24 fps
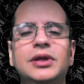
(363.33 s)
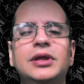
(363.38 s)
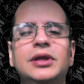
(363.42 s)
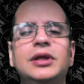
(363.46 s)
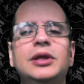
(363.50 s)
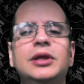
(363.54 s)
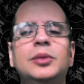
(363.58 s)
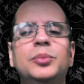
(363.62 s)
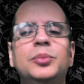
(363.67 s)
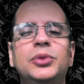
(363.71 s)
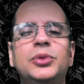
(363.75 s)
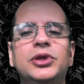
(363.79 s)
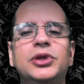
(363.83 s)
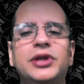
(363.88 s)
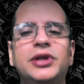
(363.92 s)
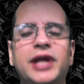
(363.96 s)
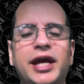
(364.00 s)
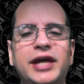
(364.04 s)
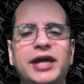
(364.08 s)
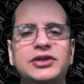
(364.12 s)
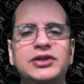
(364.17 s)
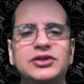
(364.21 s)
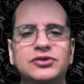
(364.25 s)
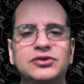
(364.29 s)
Be an
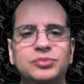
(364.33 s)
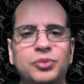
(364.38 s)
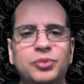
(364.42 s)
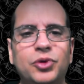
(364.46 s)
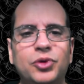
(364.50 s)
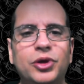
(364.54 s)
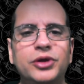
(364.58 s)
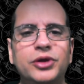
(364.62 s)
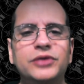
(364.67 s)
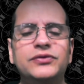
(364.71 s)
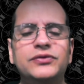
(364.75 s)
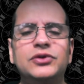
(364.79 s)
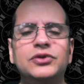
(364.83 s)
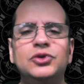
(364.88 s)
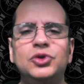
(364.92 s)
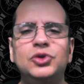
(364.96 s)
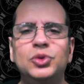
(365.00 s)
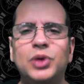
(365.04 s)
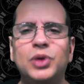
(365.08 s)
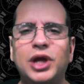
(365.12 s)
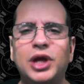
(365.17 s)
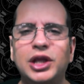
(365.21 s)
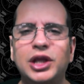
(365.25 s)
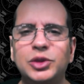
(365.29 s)
active part of the new
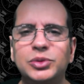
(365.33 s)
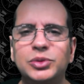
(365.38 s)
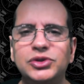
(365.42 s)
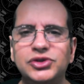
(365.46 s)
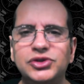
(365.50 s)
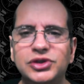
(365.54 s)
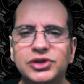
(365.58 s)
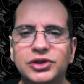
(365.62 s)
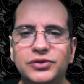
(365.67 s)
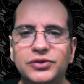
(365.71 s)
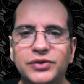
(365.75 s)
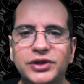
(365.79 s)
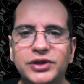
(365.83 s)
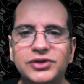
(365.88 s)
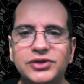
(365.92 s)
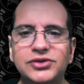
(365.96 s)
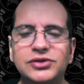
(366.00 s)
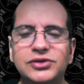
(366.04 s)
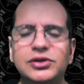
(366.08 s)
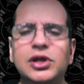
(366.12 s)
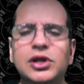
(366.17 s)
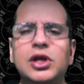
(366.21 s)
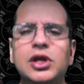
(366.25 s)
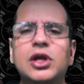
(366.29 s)
Hollywood generation.
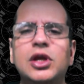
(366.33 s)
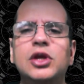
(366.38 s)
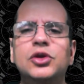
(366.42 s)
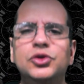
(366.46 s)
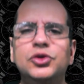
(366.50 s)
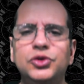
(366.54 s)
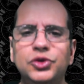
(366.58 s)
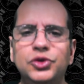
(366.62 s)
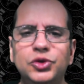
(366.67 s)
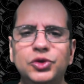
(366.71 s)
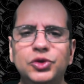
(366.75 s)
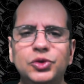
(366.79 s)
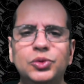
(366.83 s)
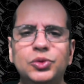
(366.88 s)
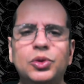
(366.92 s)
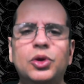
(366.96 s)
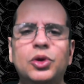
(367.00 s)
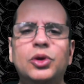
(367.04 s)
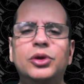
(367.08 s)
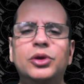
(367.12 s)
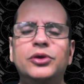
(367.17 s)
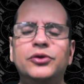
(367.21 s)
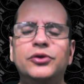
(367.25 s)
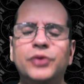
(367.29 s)
You
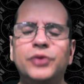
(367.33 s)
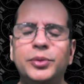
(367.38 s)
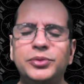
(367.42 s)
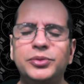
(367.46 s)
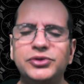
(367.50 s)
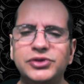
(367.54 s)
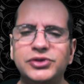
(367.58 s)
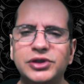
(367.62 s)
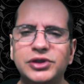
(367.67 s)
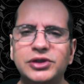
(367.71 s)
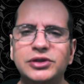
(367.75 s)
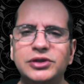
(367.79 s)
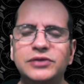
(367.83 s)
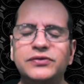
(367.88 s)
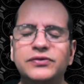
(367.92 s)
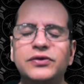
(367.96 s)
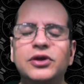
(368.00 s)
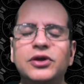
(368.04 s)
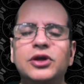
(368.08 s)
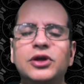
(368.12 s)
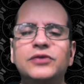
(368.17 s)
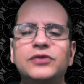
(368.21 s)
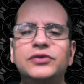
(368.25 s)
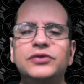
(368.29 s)
are a representative
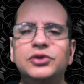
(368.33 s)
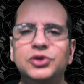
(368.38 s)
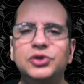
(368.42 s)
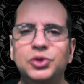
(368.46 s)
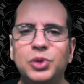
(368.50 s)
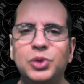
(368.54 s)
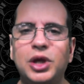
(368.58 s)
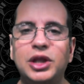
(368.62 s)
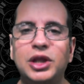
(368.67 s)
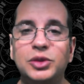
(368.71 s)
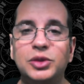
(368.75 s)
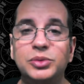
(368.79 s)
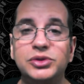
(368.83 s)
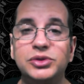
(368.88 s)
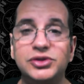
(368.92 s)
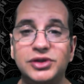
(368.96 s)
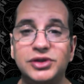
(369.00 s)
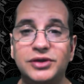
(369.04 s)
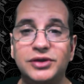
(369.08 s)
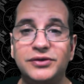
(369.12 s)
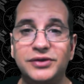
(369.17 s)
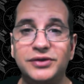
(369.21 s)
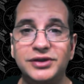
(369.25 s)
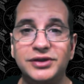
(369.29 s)
of the new Hollywood
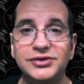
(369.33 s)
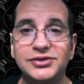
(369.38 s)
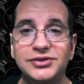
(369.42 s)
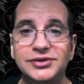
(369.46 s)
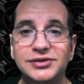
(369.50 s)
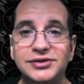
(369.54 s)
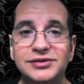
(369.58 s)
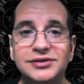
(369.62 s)
generation.